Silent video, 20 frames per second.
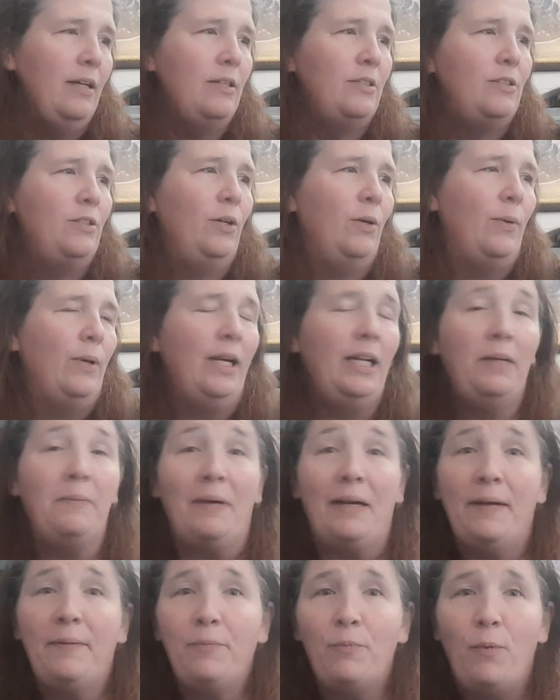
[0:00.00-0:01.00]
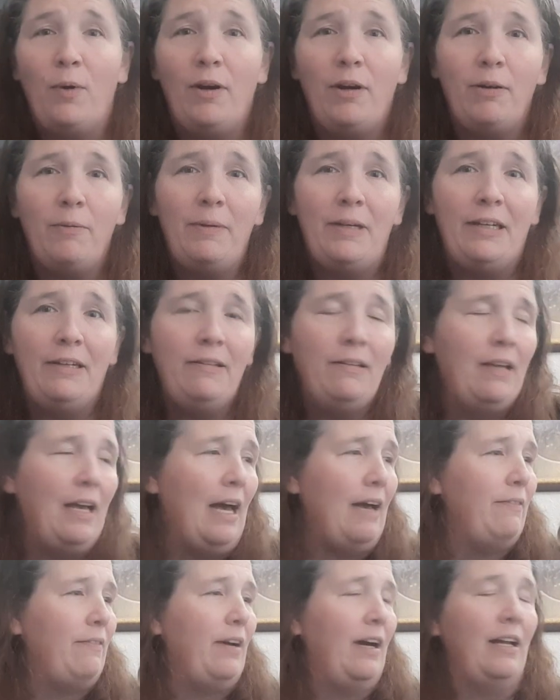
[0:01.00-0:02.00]
So anyway, welcome in.
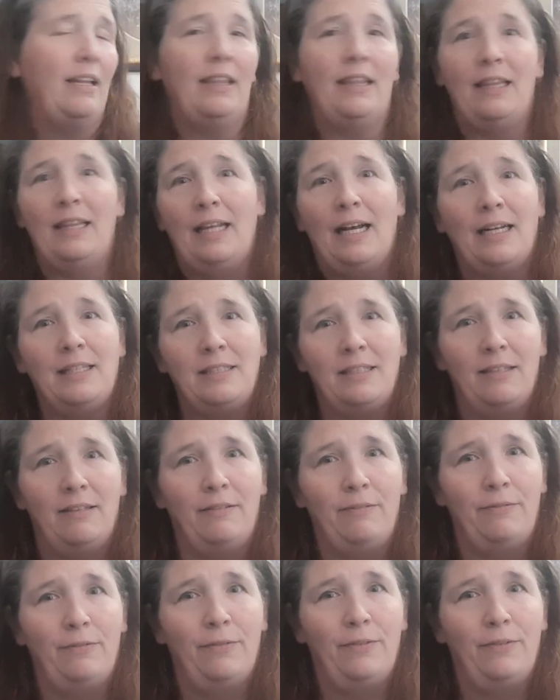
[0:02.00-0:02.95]
I've got lots of